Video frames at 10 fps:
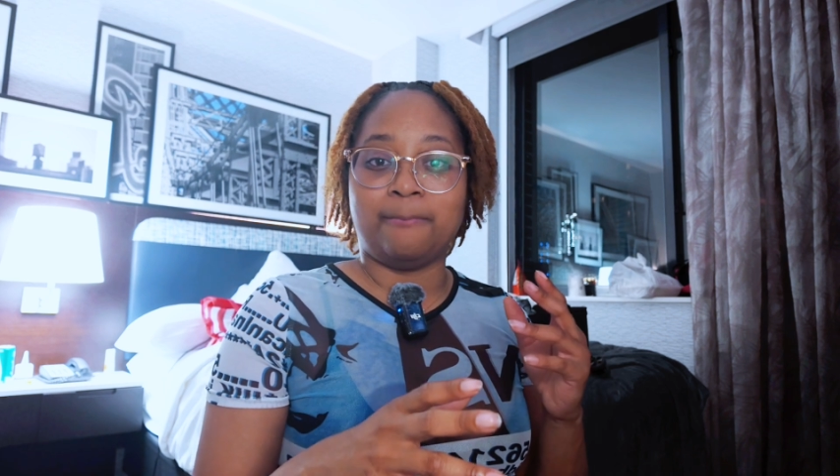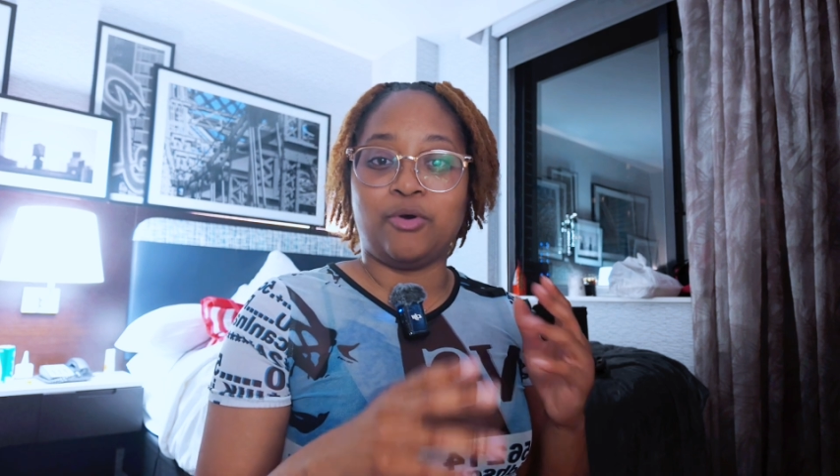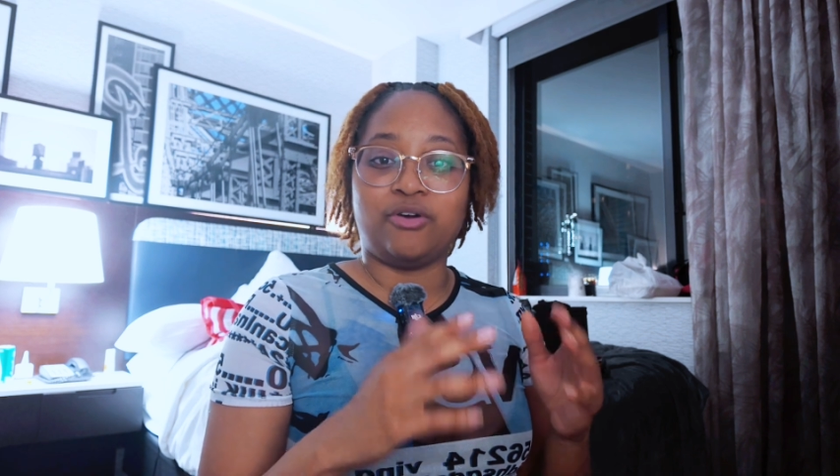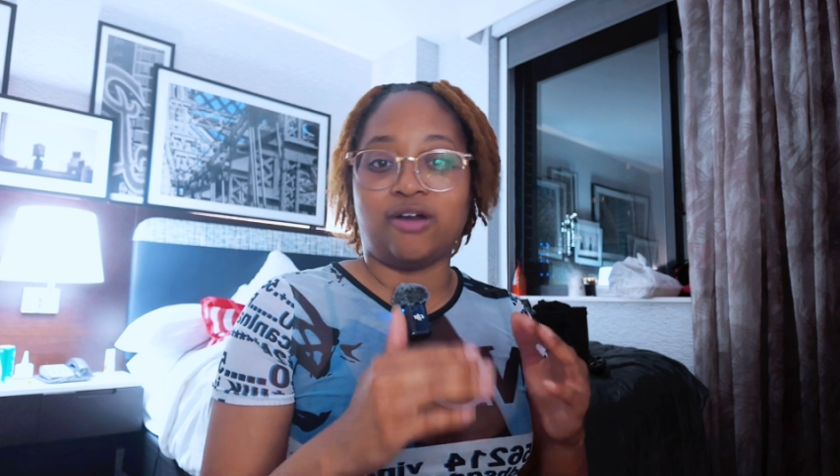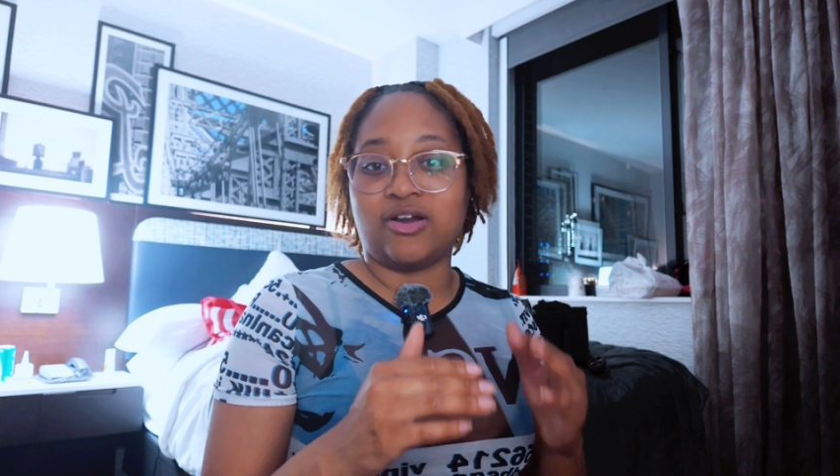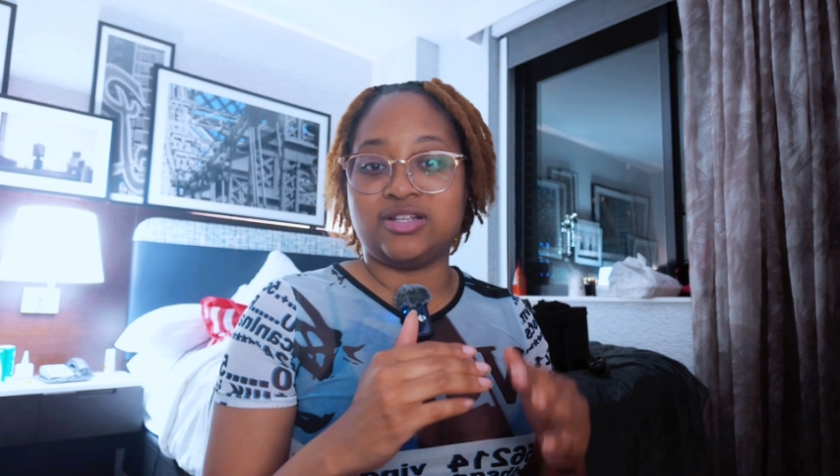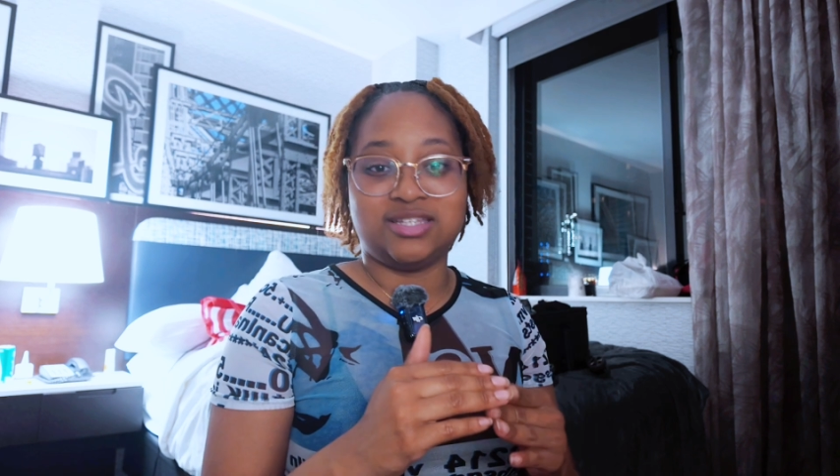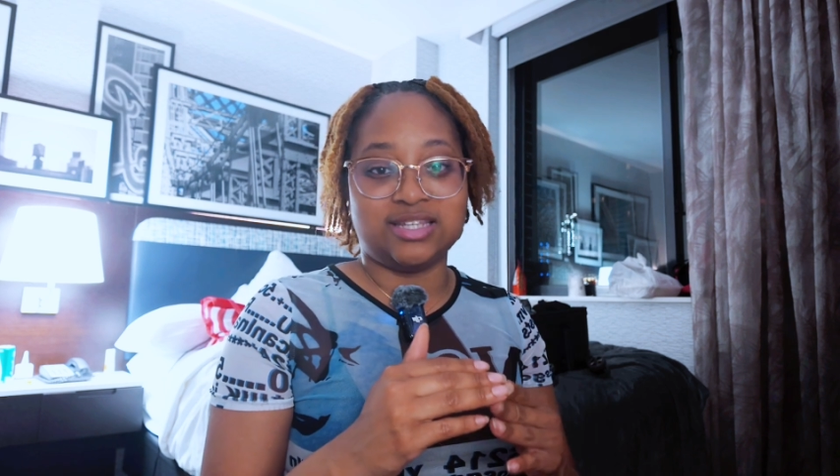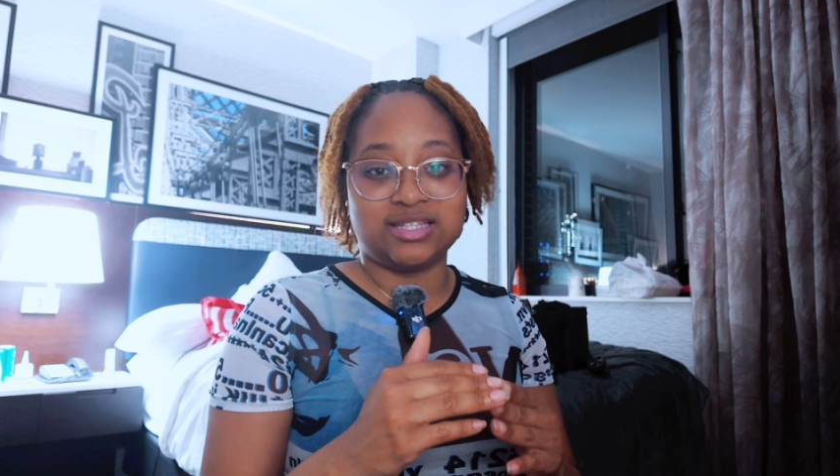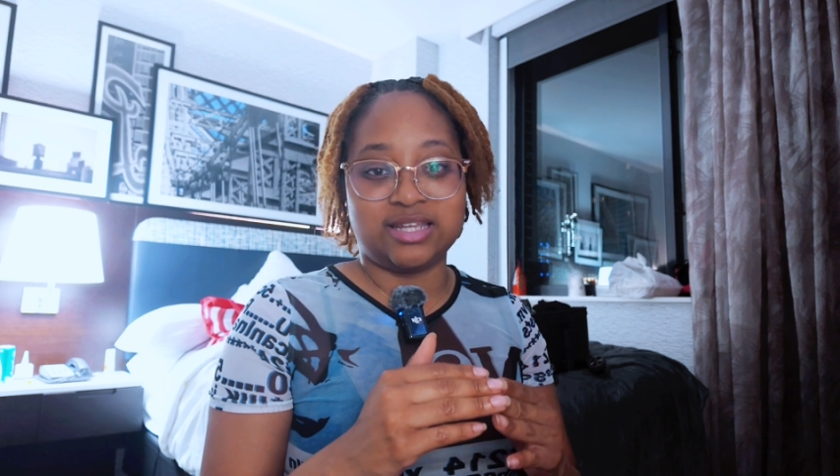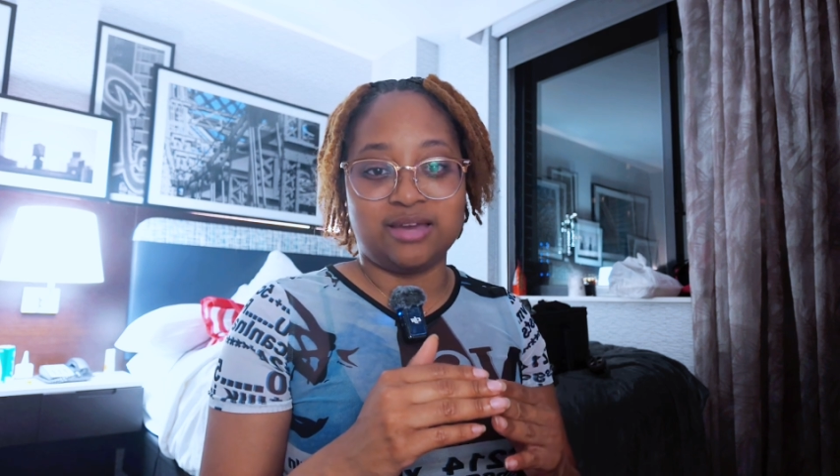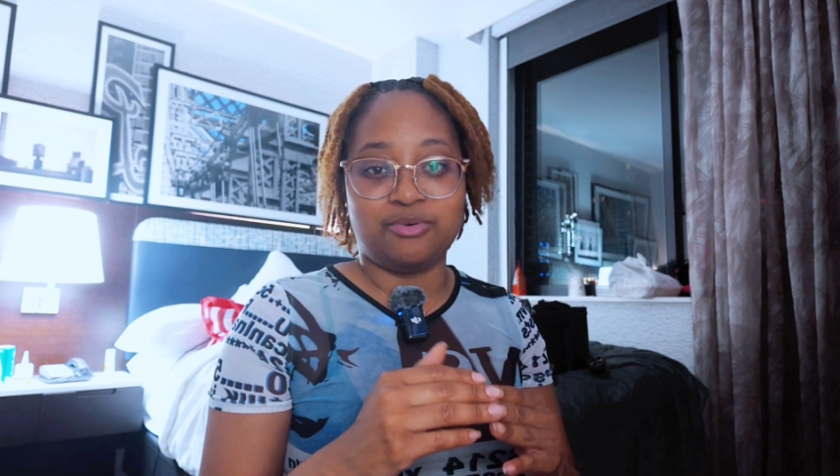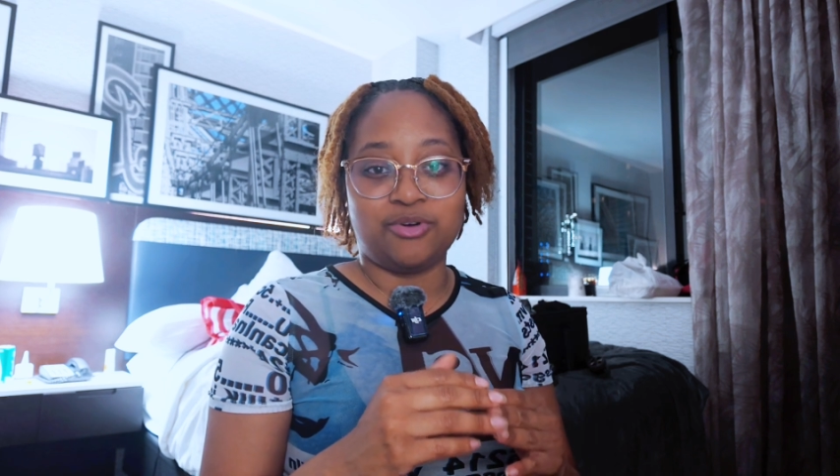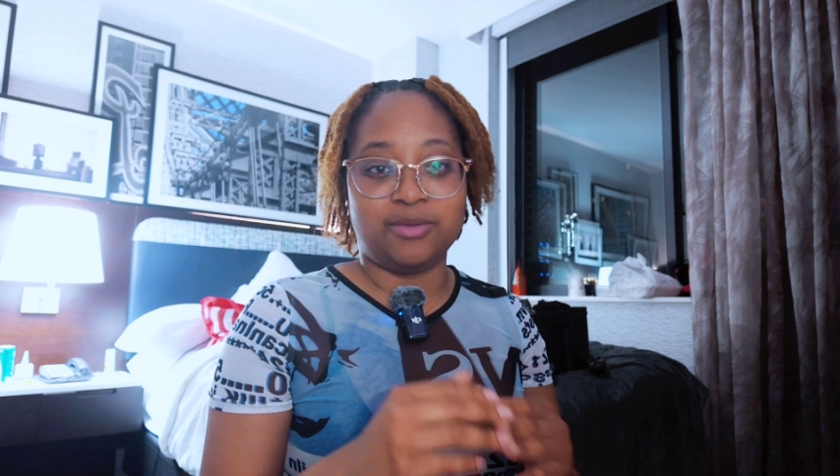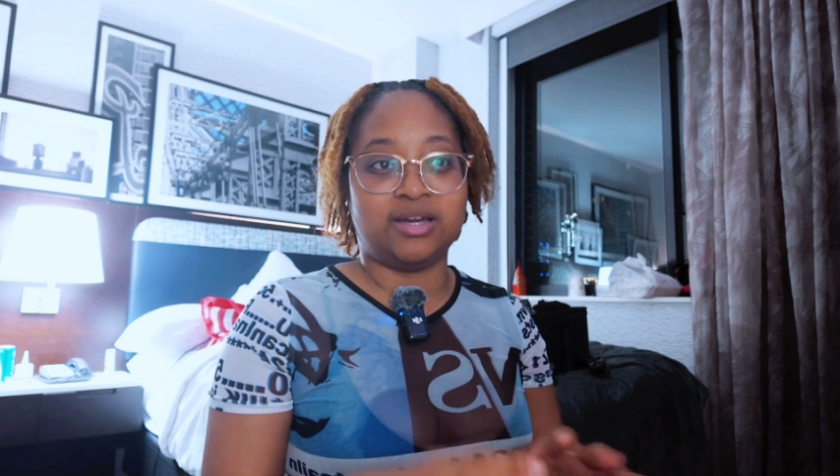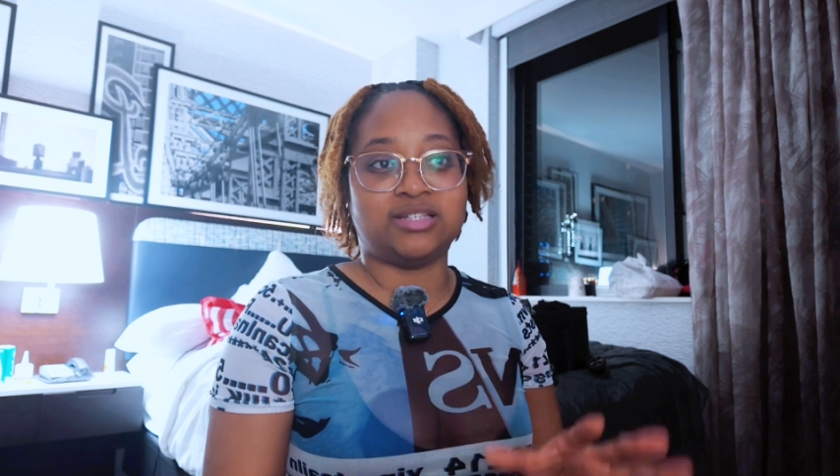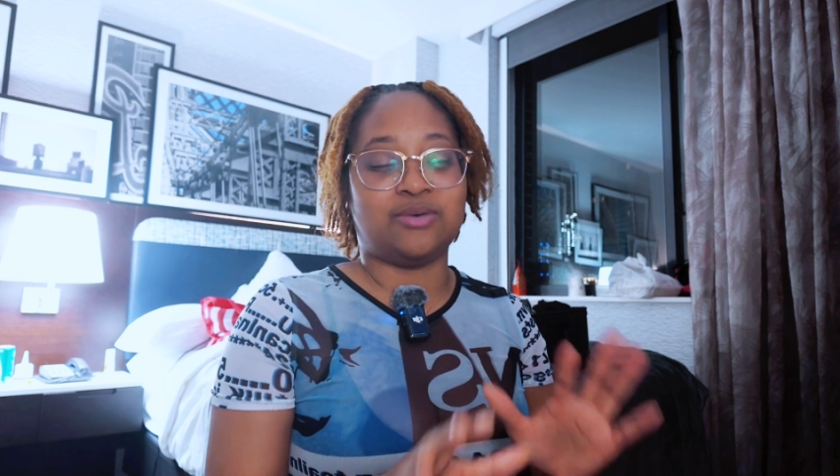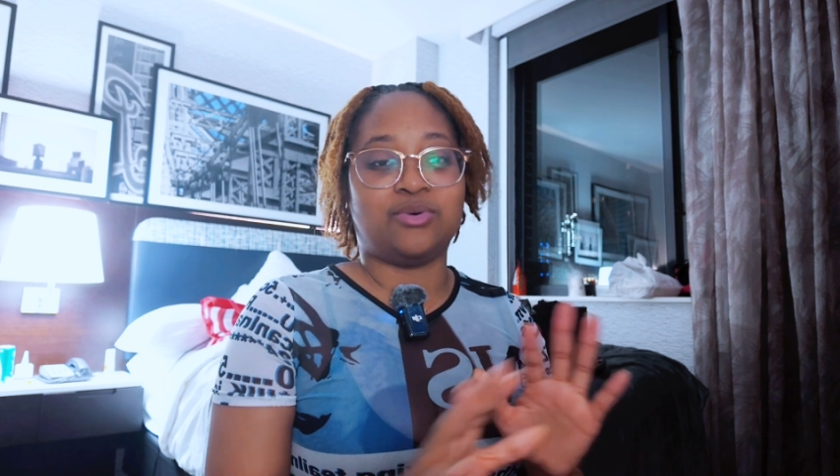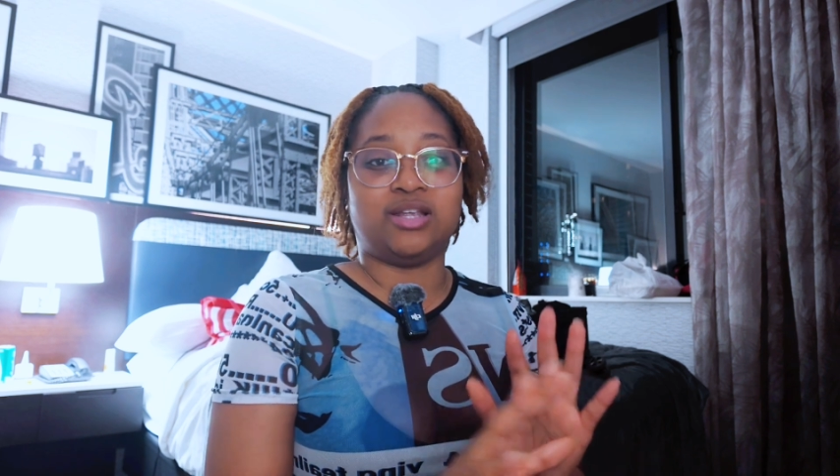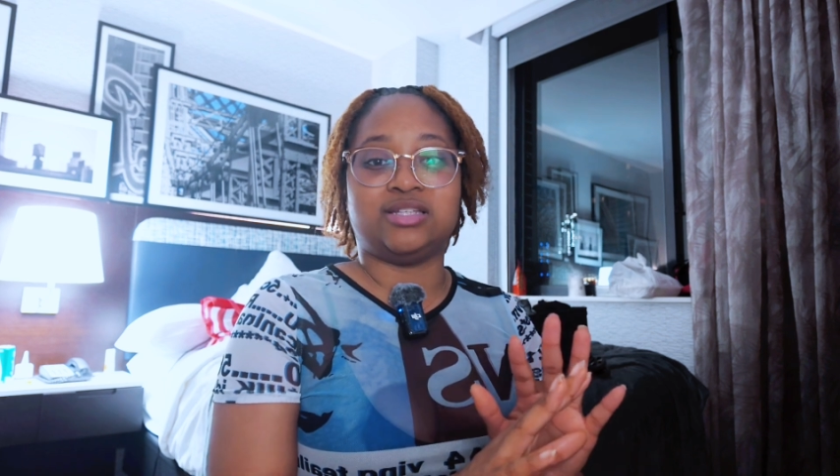more of an artistic standpoint because I
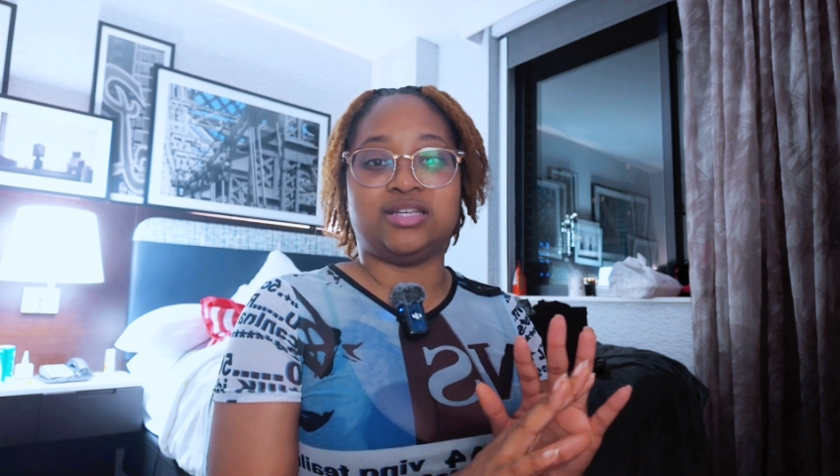wanted to